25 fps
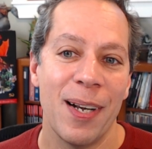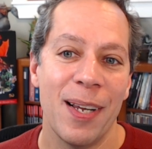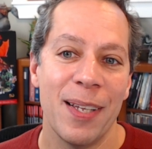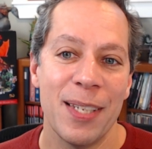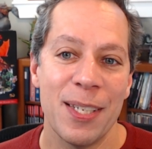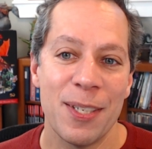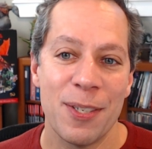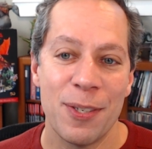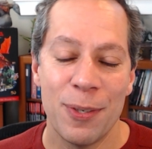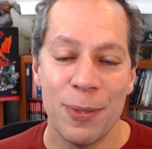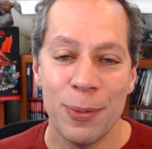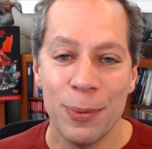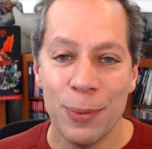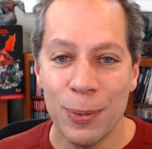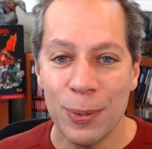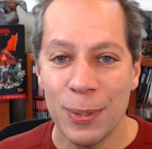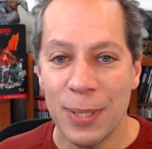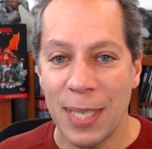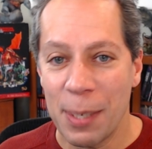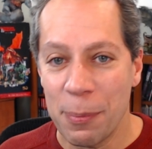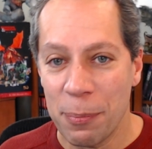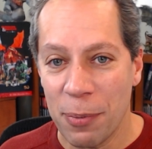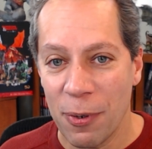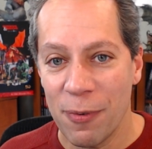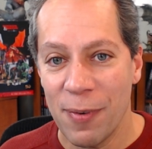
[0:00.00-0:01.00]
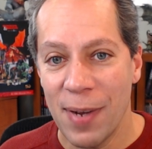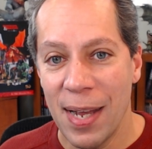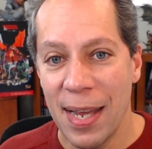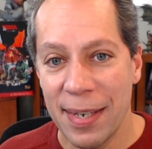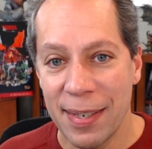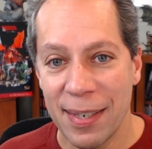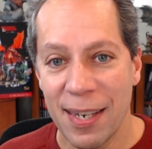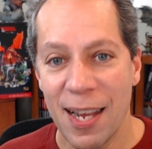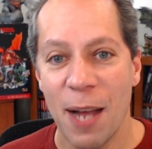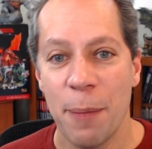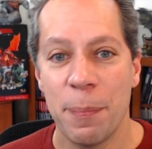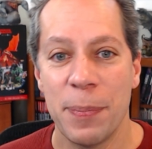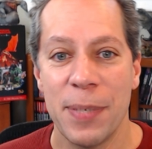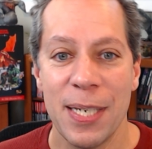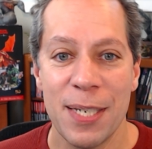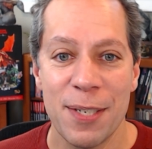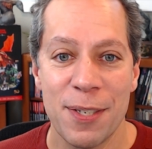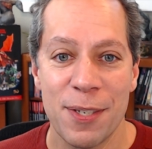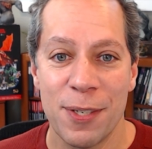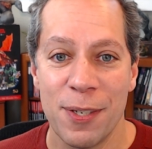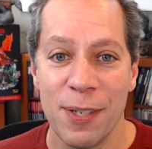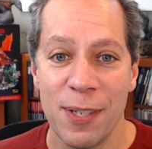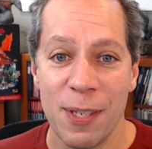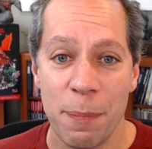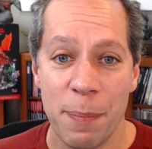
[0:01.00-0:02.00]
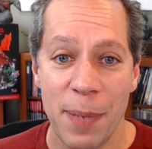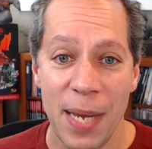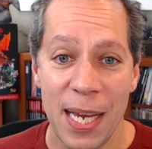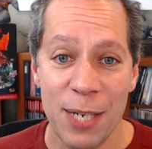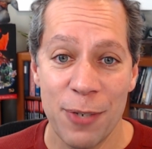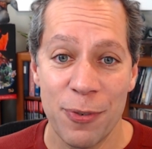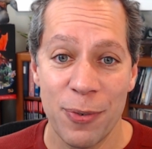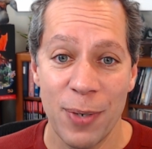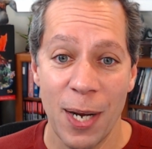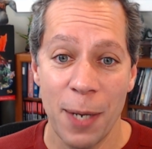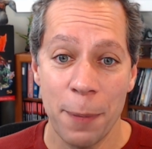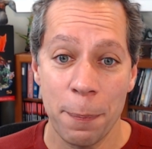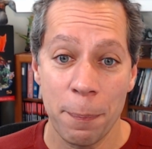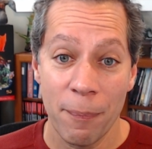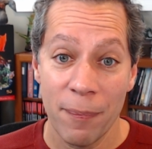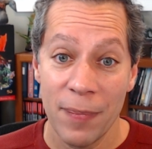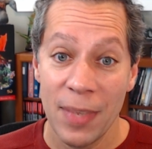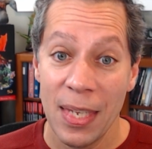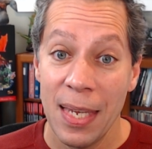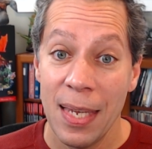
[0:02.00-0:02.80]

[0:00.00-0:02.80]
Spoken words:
on this tool and providing updates to the Patreon.